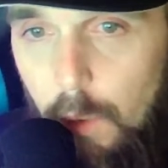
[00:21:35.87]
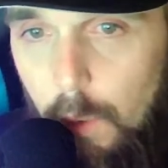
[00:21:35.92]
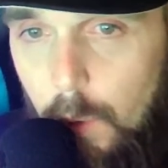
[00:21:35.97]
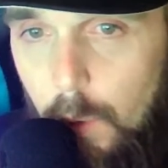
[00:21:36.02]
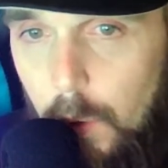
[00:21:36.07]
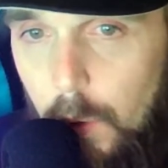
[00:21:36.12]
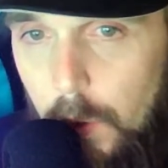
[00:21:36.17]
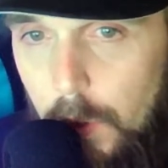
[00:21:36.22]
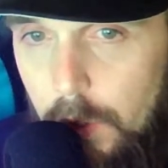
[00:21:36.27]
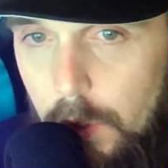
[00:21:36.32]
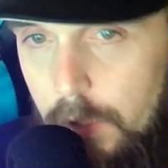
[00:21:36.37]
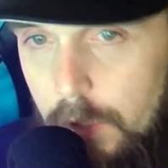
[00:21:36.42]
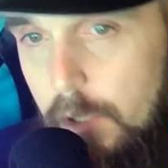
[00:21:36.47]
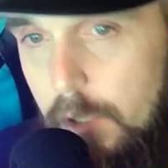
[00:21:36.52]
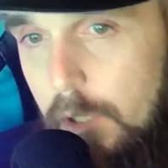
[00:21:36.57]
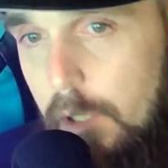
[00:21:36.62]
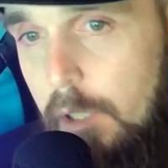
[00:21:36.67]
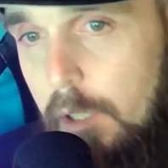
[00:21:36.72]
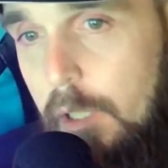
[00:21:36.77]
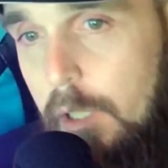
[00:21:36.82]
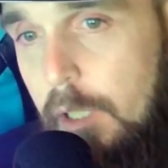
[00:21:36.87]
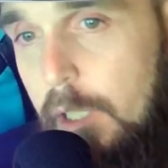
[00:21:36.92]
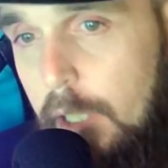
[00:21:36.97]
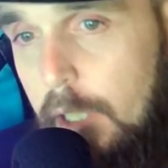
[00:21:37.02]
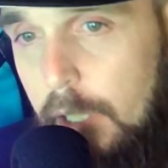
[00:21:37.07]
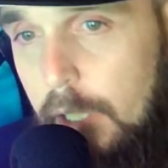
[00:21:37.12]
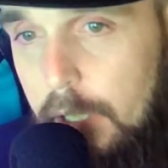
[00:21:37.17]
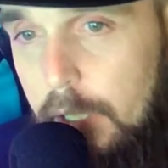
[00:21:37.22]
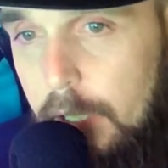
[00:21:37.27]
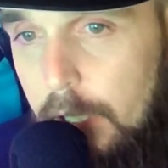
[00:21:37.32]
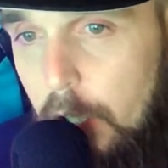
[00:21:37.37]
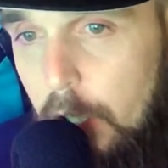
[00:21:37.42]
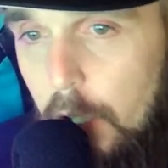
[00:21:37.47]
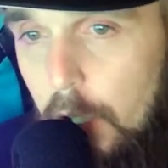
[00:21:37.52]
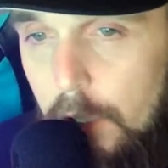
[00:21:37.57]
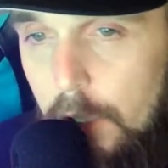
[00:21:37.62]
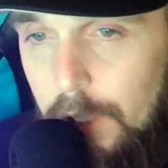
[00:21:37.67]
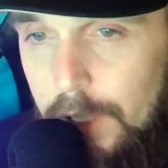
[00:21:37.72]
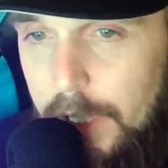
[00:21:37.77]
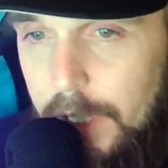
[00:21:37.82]
or he can get
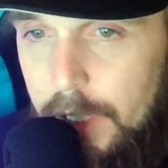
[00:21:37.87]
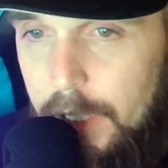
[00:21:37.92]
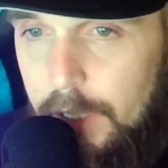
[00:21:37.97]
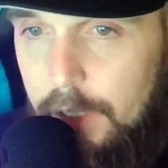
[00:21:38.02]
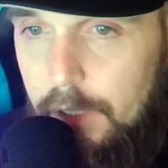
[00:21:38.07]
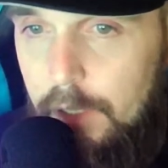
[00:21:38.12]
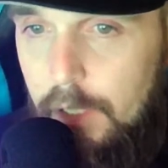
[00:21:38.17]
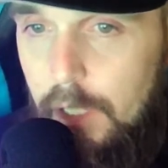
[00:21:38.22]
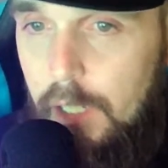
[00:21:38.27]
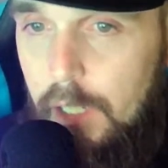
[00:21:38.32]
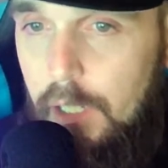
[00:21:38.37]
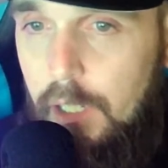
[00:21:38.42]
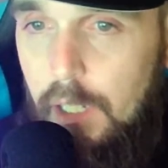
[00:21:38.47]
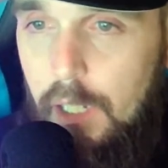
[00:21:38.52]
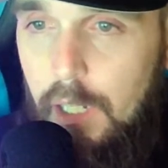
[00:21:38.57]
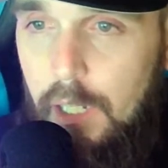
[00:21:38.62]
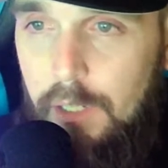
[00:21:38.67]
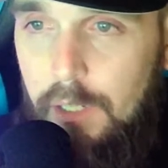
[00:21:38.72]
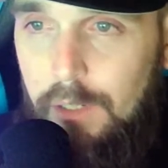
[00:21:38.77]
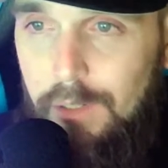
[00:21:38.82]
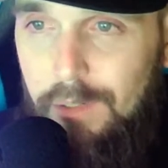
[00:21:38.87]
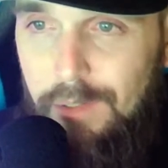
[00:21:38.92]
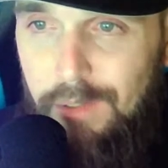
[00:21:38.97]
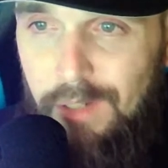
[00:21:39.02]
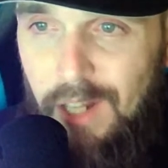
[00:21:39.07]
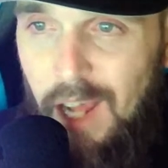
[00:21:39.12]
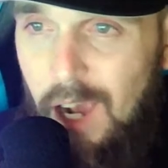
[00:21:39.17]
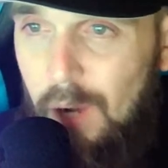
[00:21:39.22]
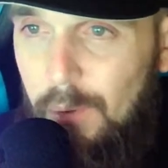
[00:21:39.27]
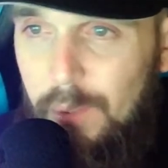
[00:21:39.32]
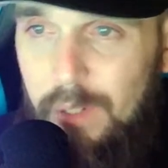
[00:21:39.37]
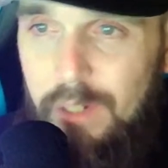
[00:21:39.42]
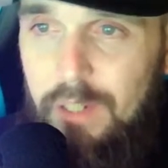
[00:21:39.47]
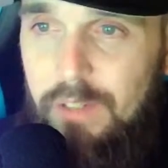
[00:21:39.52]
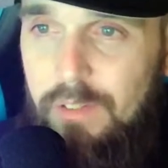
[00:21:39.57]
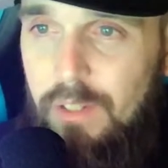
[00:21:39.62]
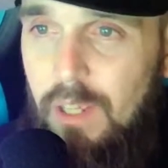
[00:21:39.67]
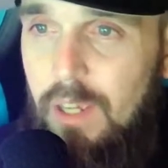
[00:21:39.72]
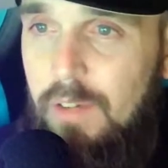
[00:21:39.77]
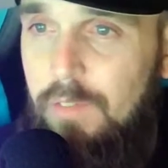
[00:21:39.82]
hurt again and now he
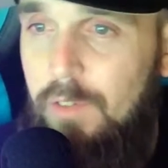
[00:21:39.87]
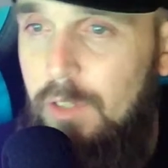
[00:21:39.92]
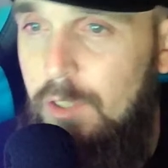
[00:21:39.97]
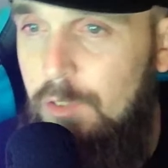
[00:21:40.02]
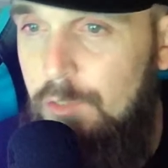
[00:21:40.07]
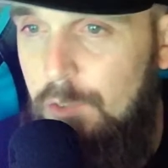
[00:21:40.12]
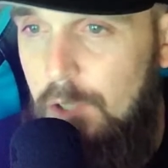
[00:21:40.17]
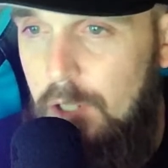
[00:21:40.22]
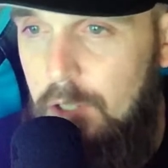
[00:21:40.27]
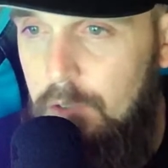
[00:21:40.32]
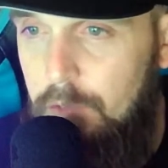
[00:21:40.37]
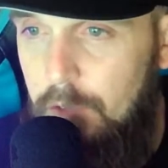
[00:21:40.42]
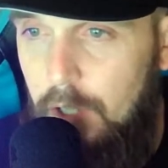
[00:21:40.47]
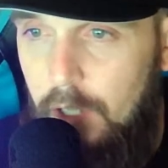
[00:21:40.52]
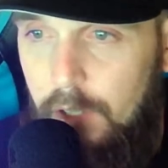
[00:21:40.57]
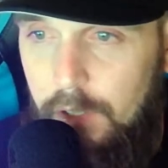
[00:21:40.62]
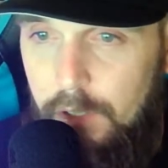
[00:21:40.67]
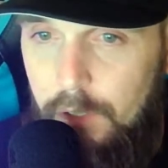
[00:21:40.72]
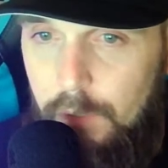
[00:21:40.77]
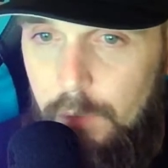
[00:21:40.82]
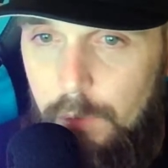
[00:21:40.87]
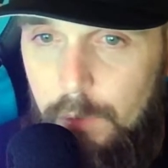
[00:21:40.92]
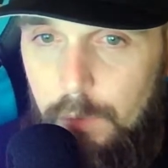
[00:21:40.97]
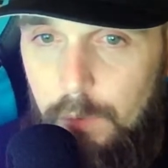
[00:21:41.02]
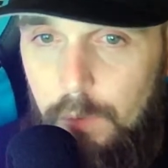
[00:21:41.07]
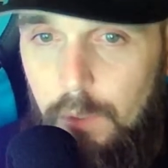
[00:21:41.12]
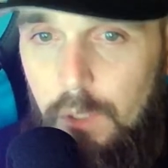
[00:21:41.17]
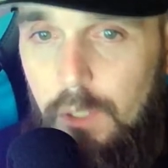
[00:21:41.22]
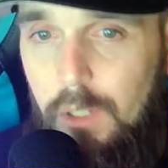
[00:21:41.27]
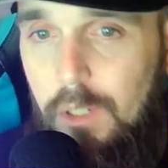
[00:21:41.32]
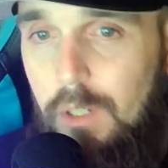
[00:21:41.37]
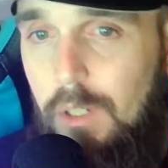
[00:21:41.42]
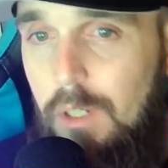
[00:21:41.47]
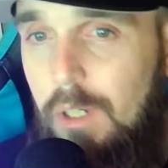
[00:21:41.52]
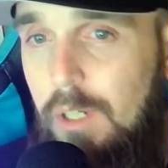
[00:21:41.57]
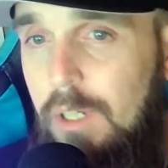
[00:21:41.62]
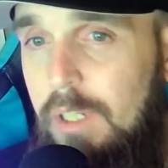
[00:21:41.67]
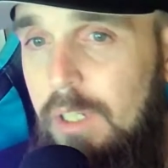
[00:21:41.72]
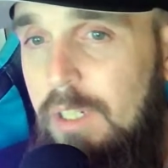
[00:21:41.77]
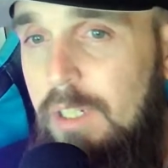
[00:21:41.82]
doesn't have any trade value.
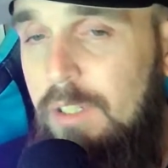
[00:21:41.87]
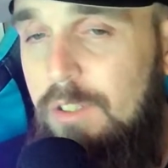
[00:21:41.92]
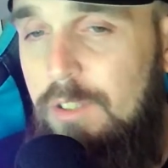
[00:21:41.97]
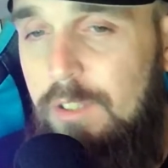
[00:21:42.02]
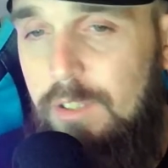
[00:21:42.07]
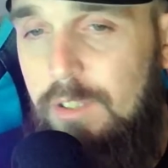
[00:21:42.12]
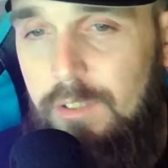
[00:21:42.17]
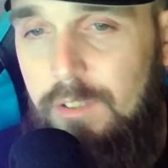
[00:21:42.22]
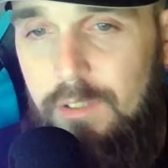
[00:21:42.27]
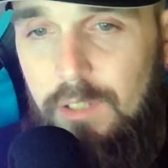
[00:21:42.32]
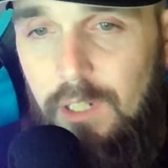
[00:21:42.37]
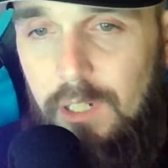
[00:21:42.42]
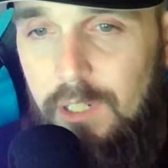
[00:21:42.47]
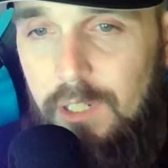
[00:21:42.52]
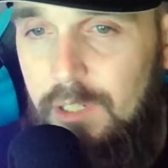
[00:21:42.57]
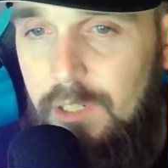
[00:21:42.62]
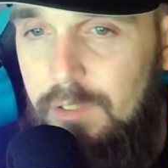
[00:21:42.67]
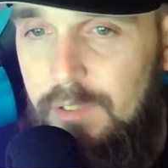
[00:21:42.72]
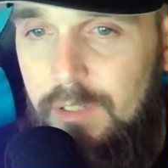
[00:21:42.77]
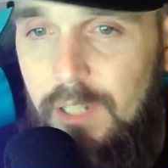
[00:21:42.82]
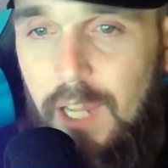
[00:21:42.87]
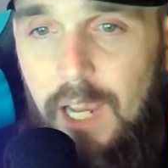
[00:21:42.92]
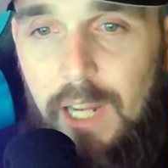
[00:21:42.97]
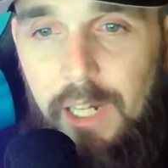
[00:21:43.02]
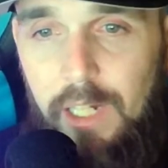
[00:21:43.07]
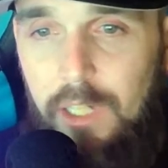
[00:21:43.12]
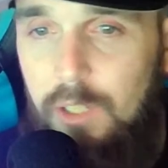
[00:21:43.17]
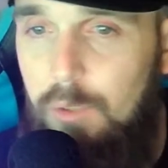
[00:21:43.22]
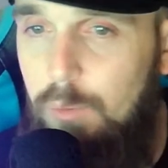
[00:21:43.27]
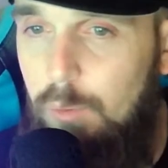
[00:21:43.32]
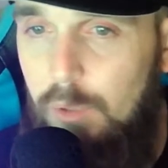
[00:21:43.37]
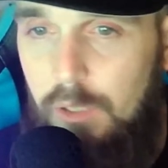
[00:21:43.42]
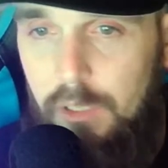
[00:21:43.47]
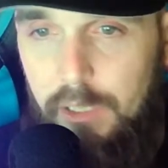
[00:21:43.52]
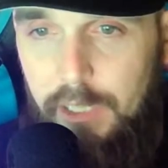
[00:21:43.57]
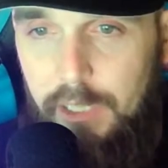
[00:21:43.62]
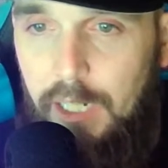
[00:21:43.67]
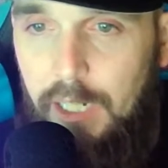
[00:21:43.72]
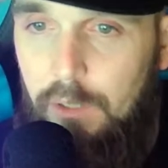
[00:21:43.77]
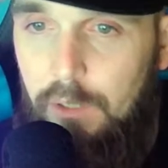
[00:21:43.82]
It's not going to
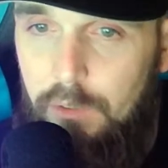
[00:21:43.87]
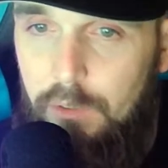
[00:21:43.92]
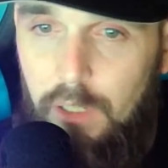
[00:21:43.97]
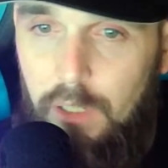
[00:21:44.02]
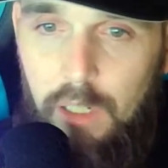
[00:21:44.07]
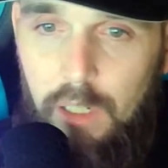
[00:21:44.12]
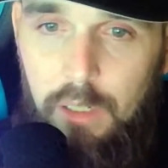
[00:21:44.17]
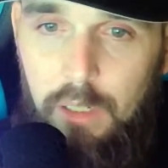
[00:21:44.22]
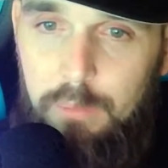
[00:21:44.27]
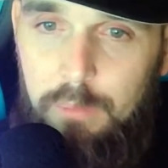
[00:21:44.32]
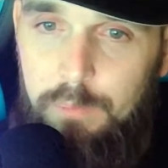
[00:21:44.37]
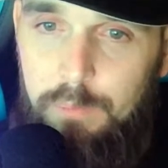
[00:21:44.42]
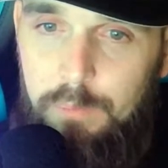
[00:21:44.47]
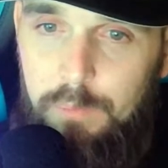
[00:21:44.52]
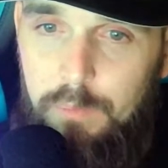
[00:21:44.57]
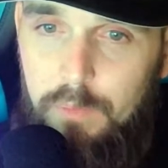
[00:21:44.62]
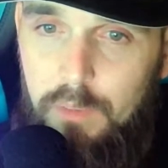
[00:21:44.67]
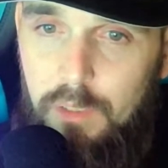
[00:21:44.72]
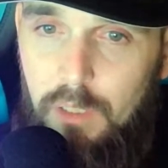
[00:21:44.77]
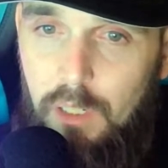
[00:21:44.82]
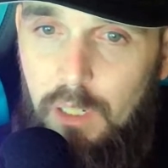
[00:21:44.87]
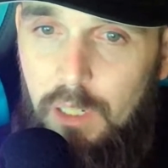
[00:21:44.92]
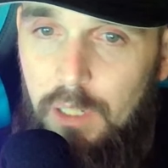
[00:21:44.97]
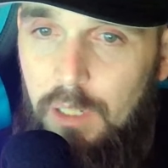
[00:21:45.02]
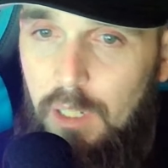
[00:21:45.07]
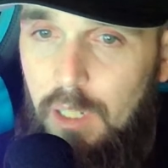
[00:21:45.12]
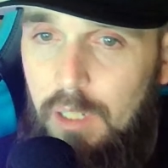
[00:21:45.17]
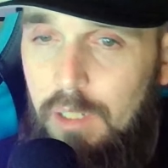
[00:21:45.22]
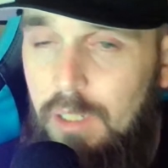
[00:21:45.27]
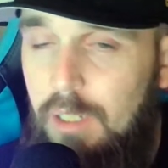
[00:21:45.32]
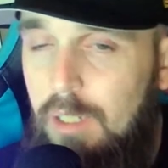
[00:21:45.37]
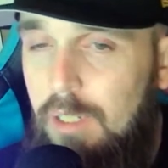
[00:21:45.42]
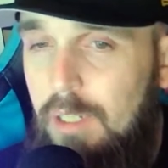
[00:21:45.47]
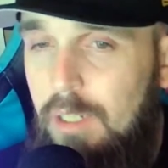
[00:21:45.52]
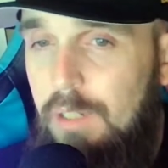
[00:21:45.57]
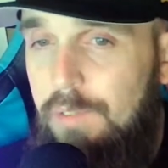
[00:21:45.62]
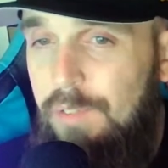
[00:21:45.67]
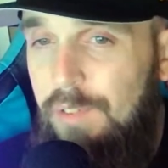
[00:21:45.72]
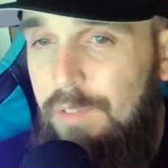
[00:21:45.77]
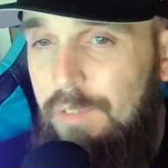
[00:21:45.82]
work out. And then
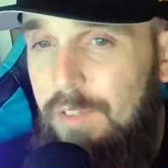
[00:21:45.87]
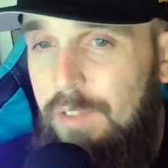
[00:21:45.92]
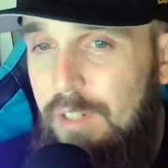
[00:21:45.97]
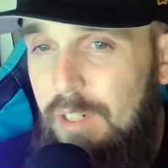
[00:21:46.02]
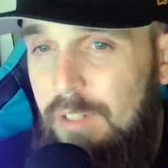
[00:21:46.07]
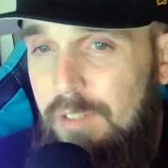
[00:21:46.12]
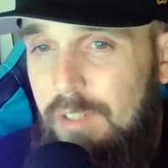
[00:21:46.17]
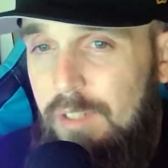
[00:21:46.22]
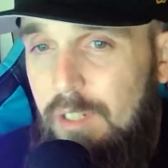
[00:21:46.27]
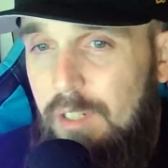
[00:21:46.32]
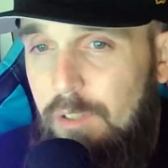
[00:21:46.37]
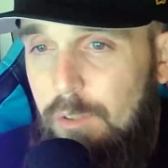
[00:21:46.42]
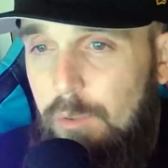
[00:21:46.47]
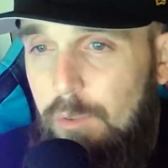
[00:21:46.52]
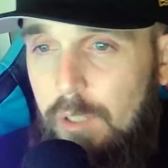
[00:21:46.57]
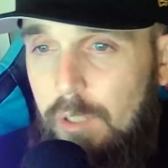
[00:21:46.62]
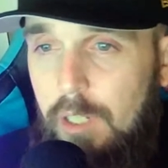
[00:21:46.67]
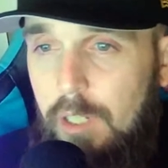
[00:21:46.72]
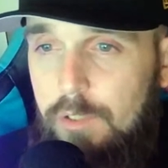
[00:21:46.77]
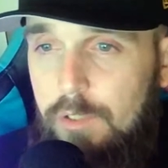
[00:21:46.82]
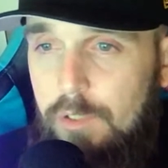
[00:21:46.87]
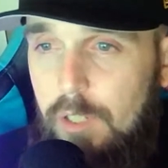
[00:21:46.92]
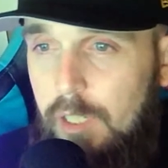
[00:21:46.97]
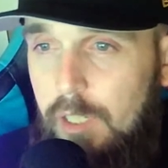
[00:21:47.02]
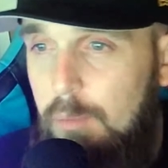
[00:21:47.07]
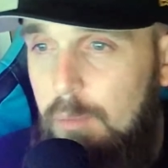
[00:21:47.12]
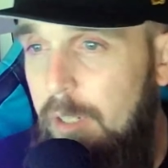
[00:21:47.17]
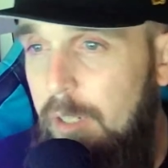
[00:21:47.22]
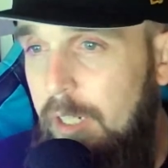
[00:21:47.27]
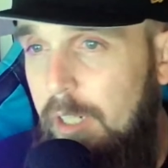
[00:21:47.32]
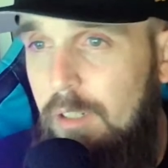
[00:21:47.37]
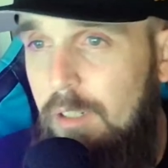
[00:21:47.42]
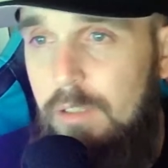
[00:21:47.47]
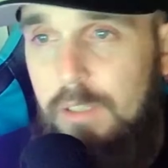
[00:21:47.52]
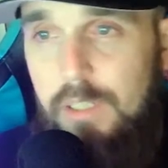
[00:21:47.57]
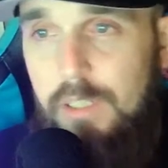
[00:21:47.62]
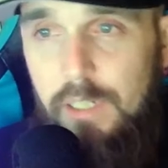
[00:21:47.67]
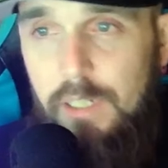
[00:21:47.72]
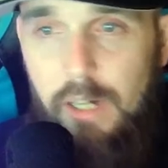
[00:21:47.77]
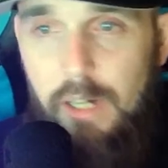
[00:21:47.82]
even if he does get a new contract, he might get
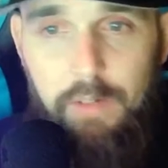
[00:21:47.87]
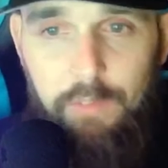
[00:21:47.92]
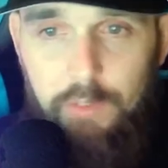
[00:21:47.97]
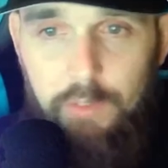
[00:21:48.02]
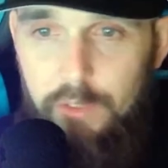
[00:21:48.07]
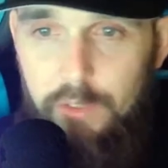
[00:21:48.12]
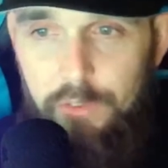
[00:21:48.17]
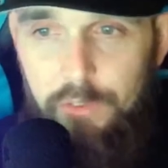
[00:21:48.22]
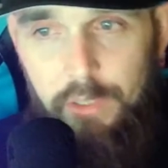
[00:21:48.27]
hurt the year after.